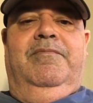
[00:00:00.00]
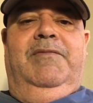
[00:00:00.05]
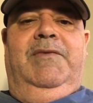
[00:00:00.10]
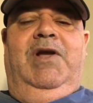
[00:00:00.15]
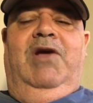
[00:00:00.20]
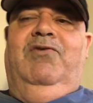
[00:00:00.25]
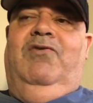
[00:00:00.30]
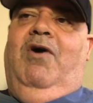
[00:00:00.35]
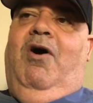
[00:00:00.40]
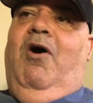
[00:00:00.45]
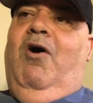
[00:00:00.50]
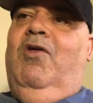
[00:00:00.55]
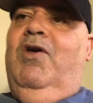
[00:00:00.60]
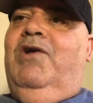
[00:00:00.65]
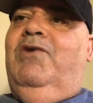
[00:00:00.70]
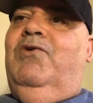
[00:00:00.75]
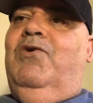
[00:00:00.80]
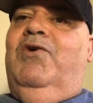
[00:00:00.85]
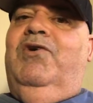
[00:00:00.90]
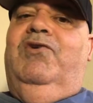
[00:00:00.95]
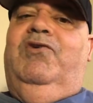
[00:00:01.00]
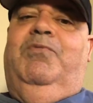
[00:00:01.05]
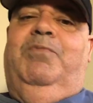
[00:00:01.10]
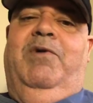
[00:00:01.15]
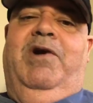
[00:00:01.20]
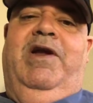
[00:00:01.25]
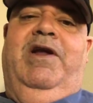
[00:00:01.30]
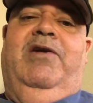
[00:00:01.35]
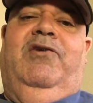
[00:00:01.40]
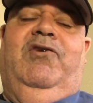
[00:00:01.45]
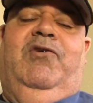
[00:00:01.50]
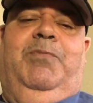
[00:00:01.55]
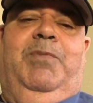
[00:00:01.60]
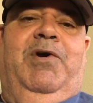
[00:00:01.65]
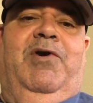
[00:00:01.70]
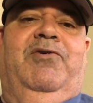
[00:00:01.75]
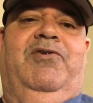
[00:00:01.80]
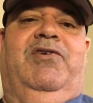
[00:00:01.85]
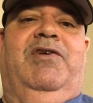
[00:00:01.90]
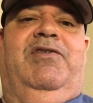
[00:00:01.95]
Because all they're doing is spreading
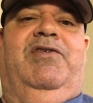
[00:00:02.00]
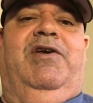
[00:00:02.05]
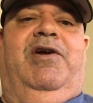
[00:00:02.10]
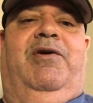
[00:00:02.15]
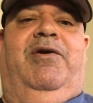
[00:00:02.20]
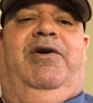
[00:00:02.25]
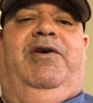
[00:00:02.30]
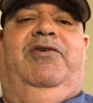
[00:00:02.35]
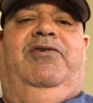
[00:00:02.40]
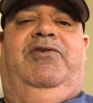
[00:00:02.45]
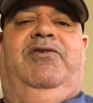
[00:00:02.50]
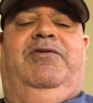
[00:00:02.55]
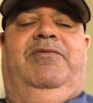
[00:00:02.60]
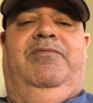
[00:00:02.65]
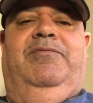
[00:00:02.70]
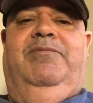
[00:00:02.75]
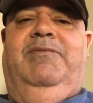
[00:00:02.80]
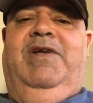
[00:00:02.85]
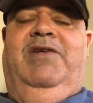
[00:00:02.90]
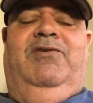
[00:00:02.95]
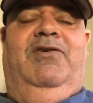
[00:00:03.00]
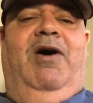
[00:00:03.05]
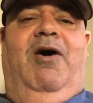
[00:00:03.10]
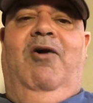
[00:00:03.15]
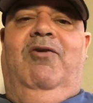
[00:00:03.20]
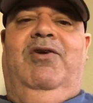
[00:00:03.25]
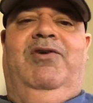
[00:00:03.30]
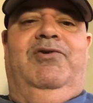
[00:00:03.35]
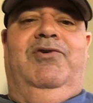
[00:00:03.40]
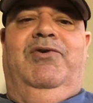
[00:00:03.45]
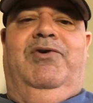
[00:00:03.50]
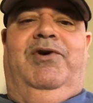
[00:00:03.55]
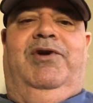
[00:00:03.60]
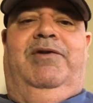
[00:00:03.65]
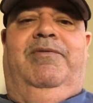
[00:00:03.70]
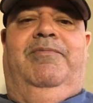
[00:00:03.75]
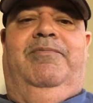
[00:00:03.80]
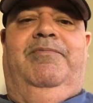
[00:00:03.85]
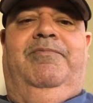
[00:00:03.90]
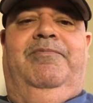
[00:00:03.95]
conspiracy theories. That's all they're doing.
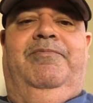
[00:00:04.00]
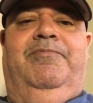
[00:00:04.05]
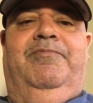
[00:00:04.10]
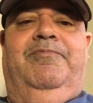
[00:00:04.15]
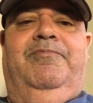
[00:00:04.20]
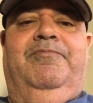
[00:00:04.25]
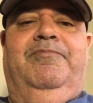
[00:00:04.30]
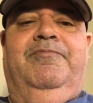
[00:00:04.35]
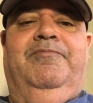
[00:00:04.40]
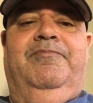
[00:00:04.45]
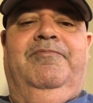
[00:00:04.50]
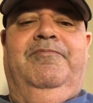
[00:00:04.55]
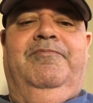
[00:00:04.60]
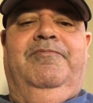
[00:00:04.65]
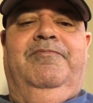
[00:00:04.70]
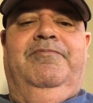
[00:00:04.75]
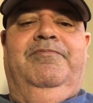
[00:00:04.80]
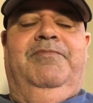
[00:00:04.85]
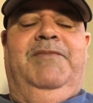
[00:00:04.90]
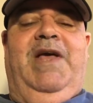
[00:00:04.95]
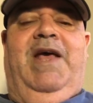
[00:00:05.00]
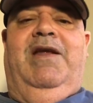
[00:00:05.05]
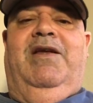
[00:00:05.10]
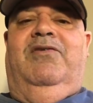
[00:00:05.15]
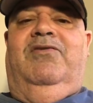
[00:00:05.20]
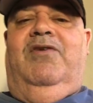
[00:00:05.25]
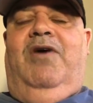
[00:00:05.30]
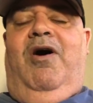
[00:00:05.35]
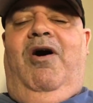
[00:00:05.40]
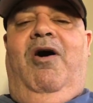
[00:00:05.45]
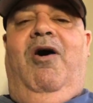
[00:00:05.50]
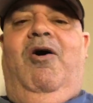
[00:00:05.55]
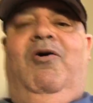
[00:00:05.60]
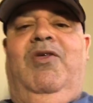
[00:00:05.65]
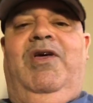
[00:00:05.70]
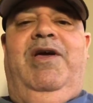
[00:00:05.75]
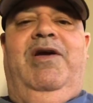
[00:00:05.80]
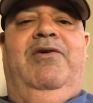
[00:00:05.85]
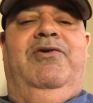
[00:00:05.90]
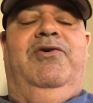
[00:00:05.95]
That is all
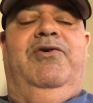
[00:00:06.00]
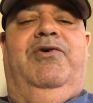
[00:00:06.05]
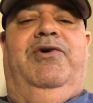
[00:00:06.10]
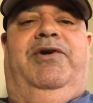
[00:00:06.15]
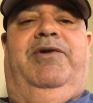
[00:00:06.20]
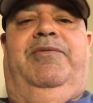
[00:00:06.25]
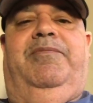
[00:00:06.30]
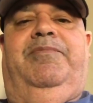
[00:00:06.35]
they are doing.